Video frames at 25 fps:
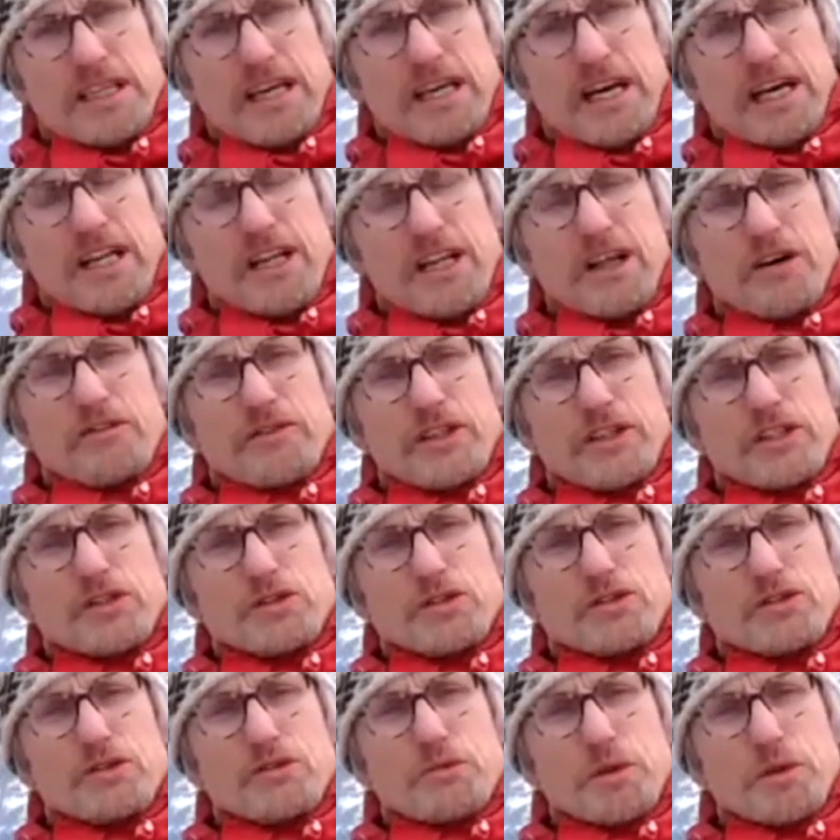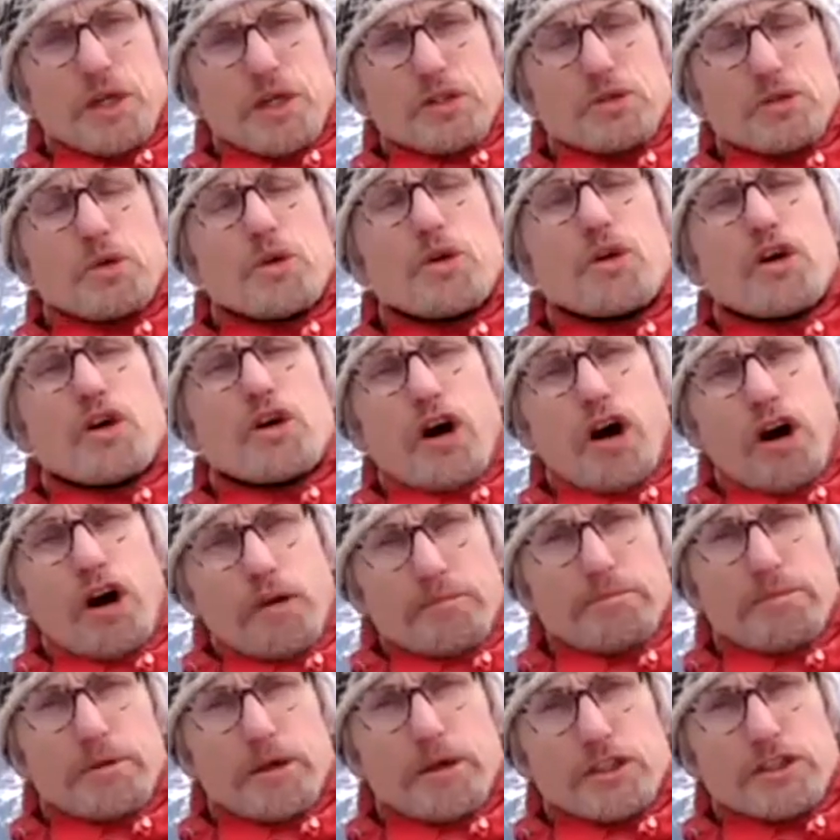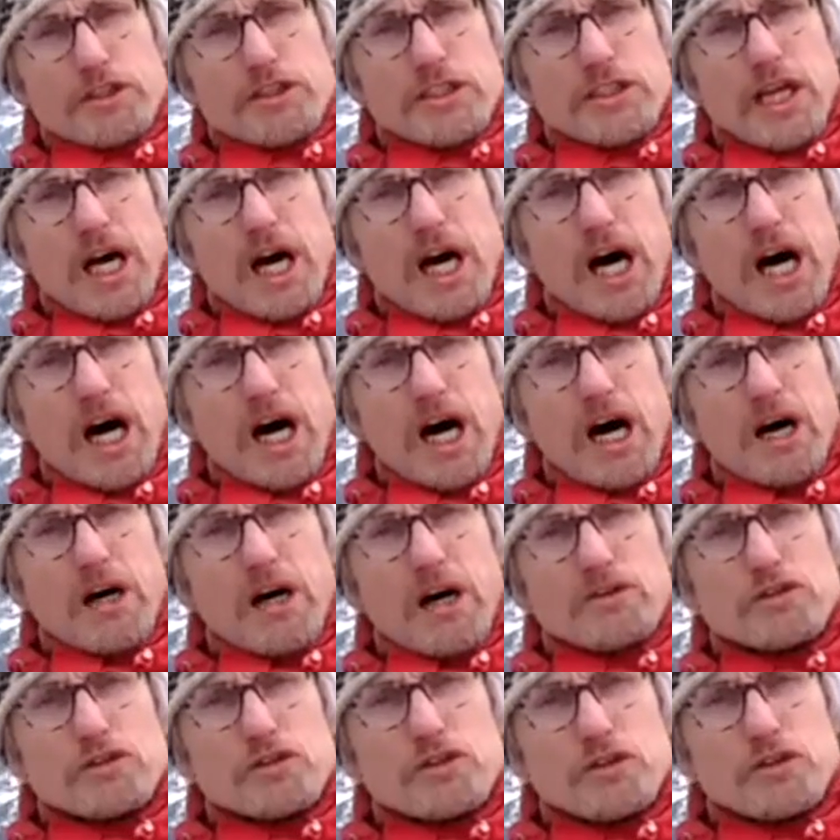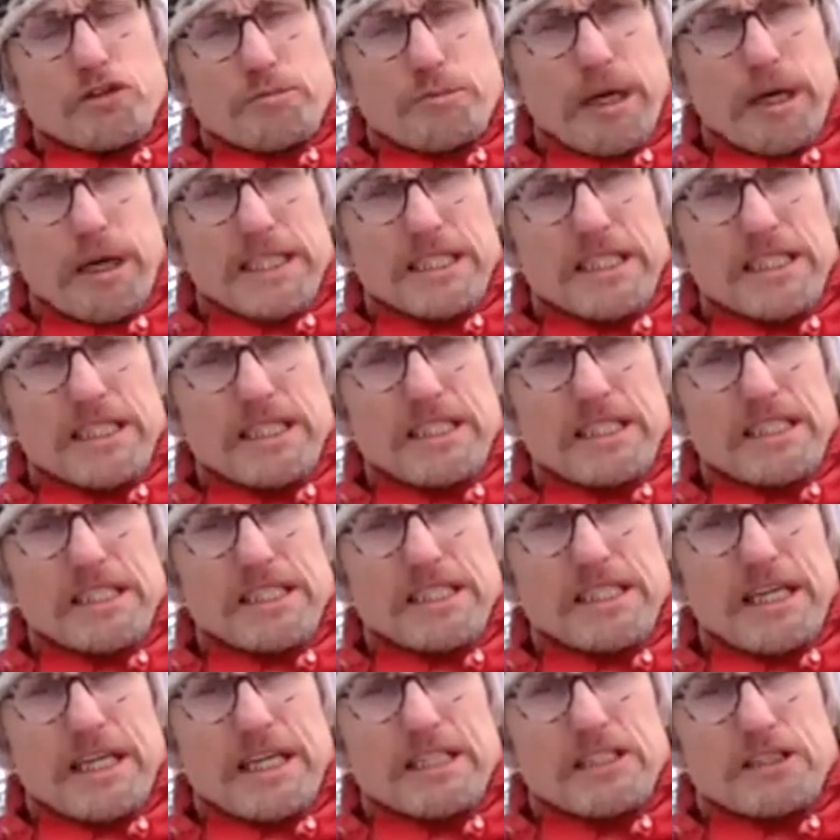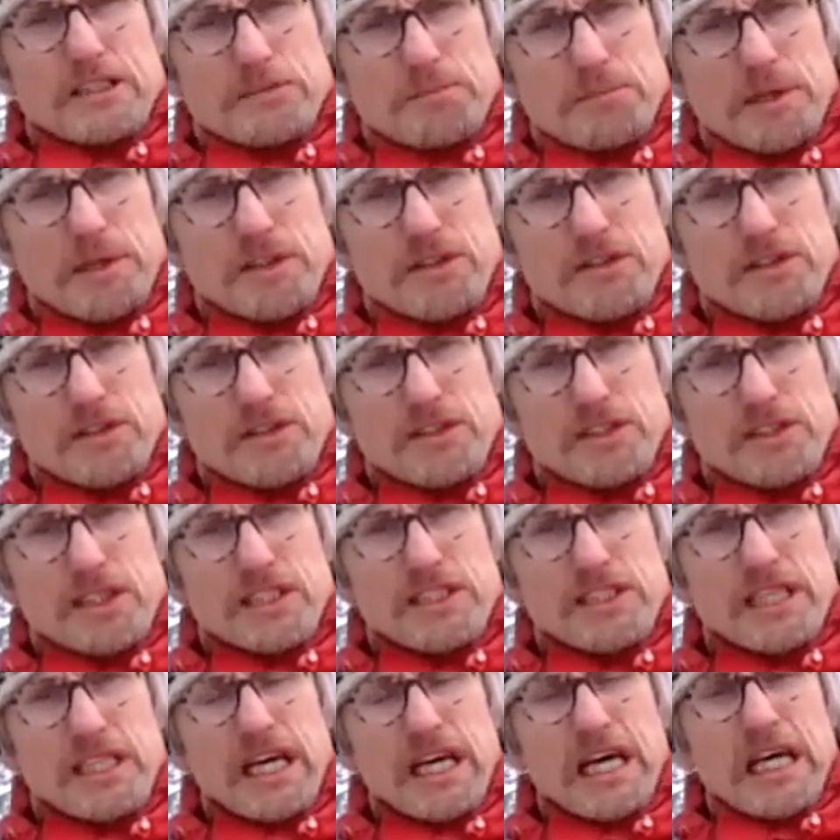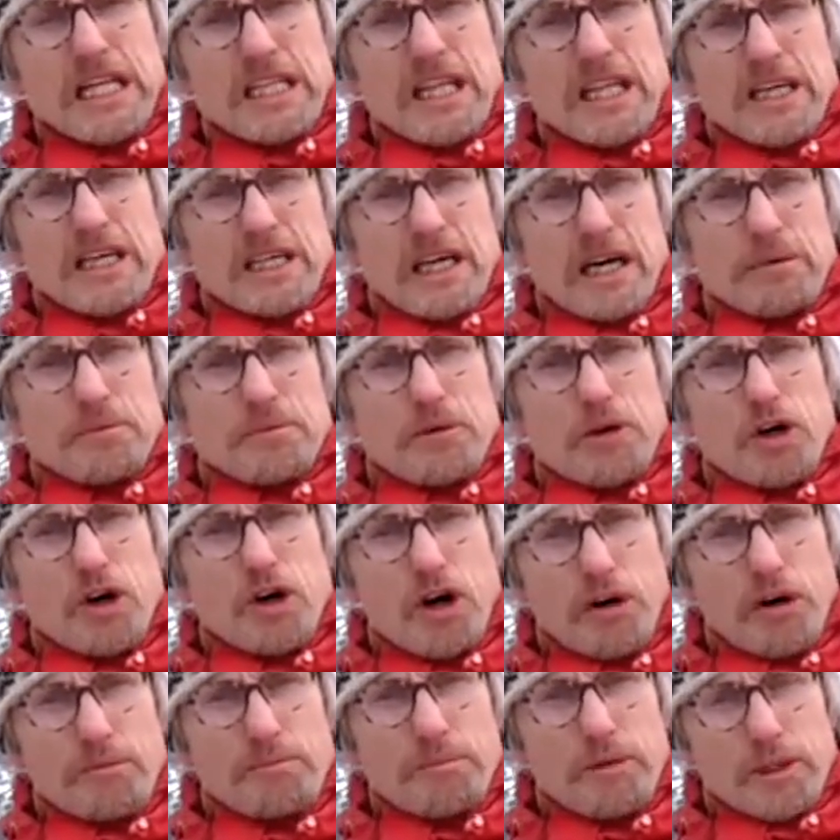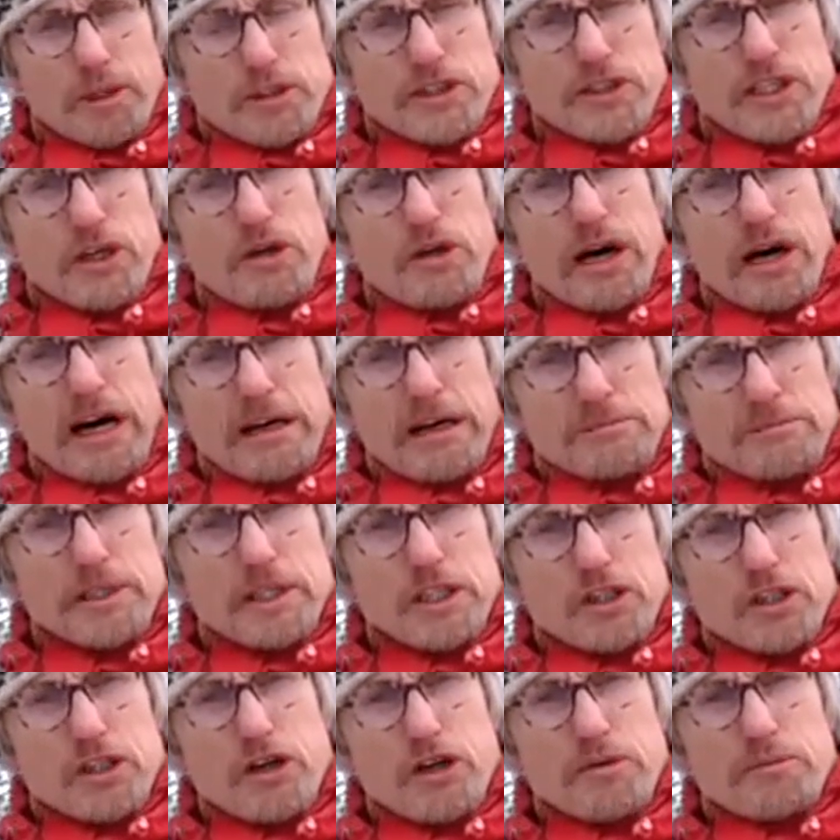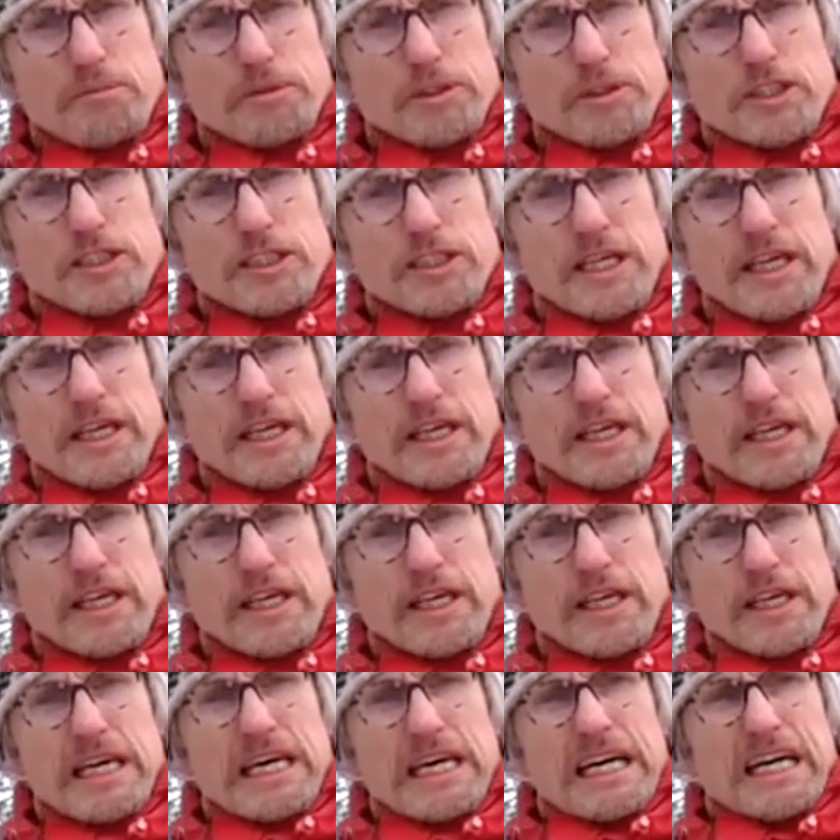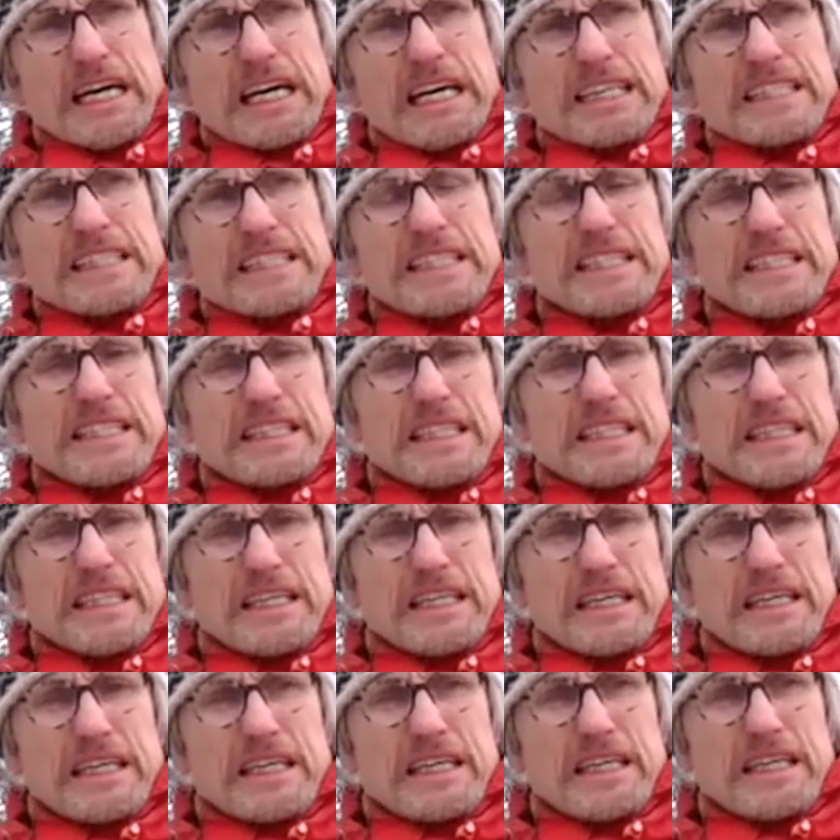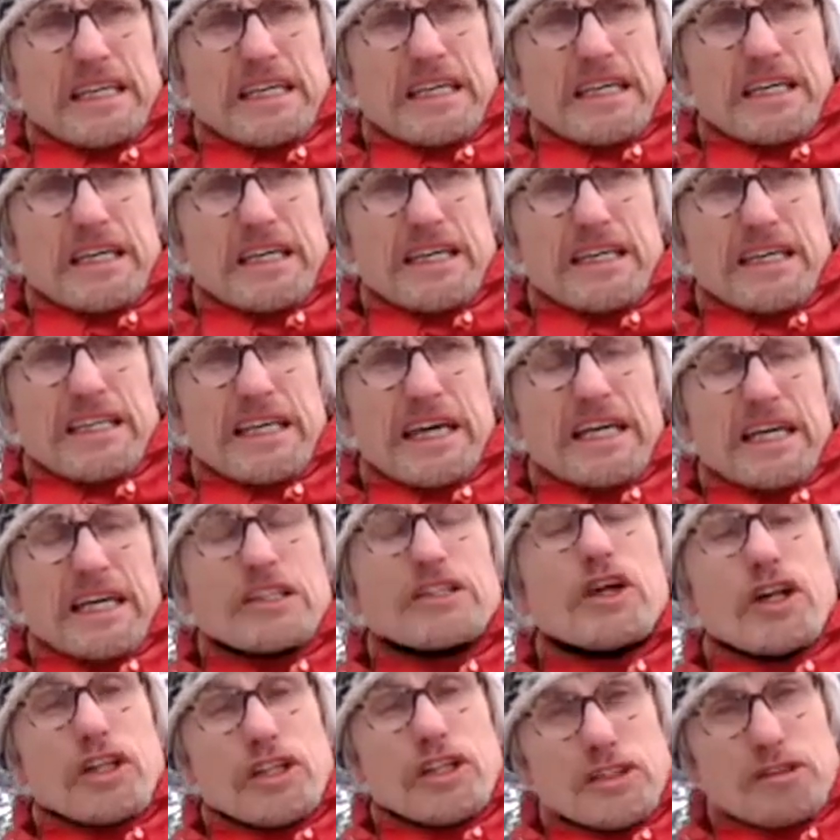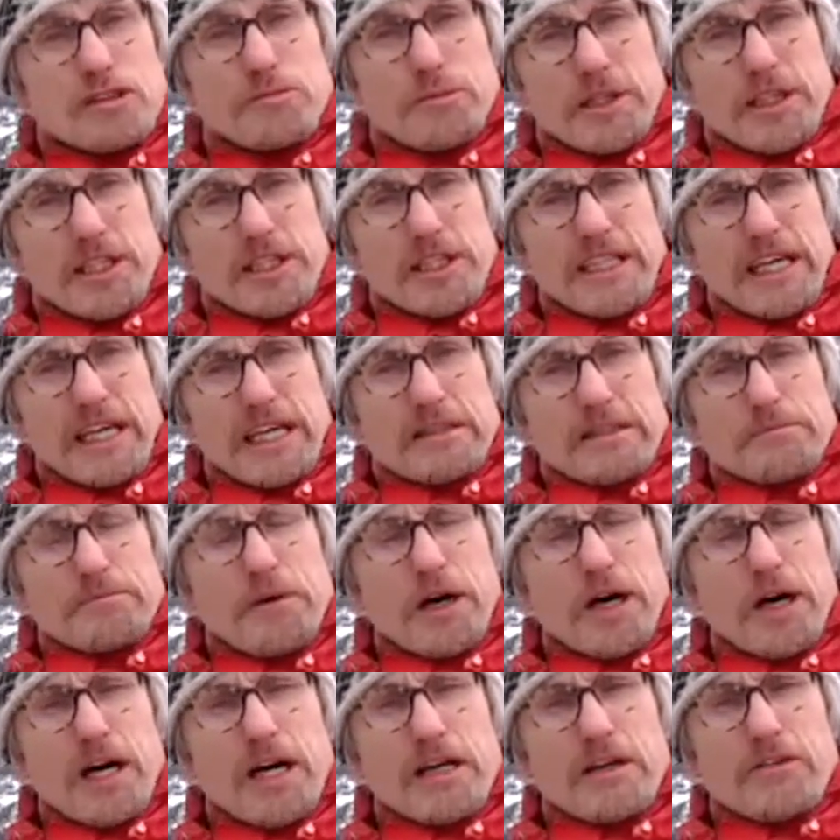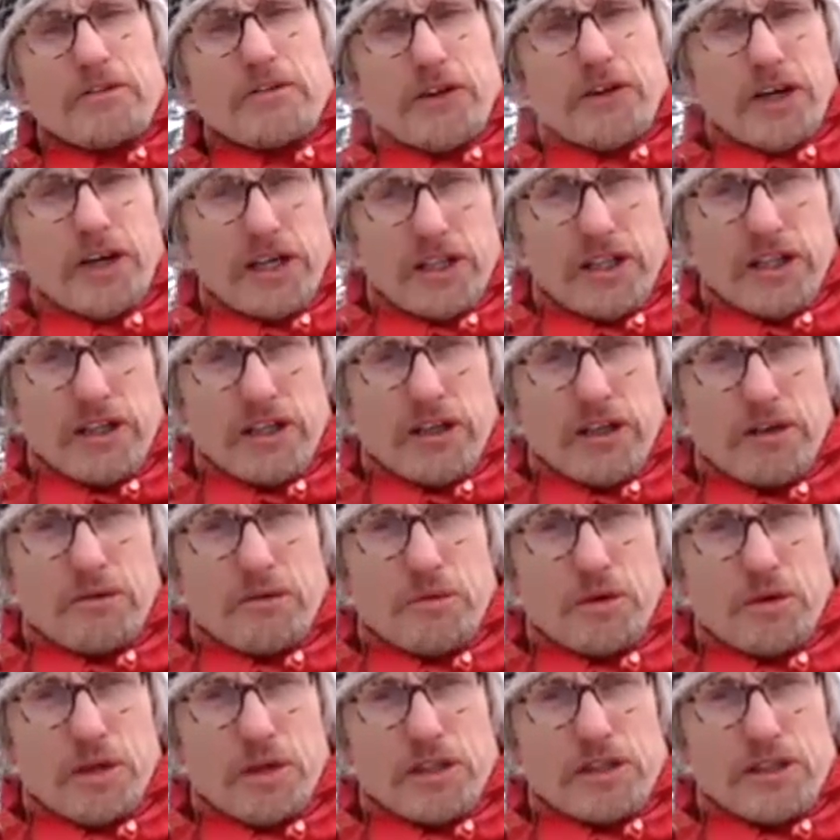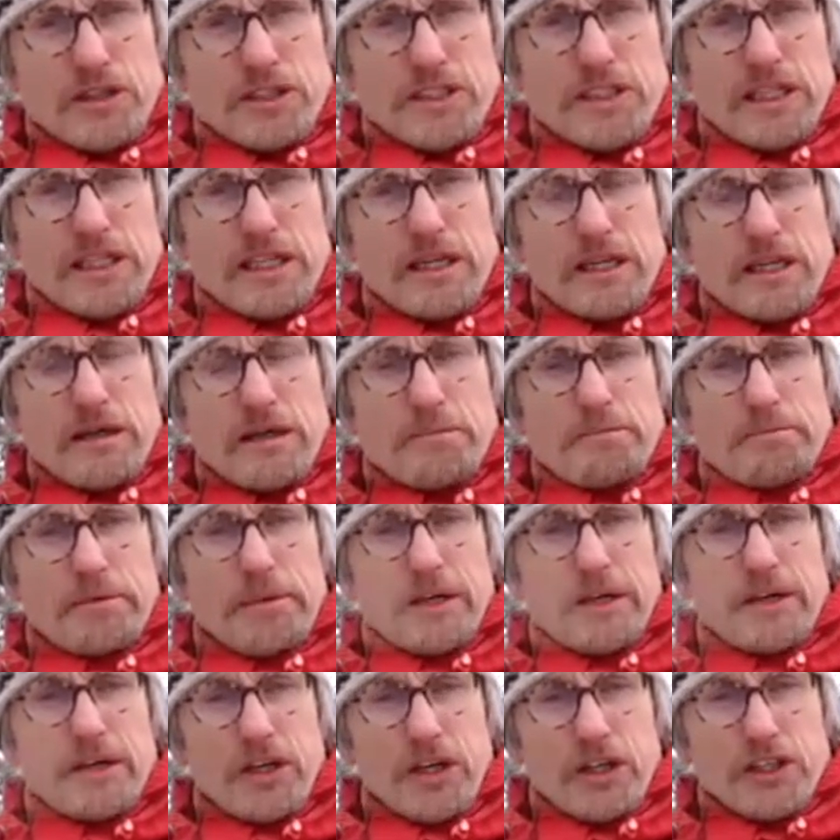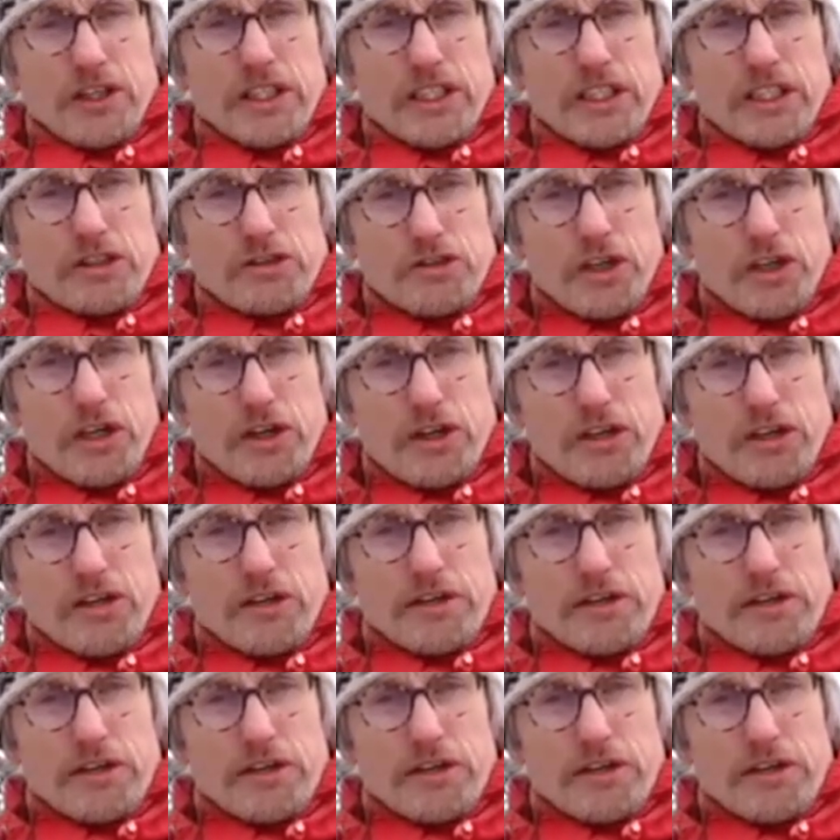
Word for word: I love this word to compost our traumatic experiences. Like I'm composting or have been composting the uh, acknowledgement that my father was a uh, periodic drunk.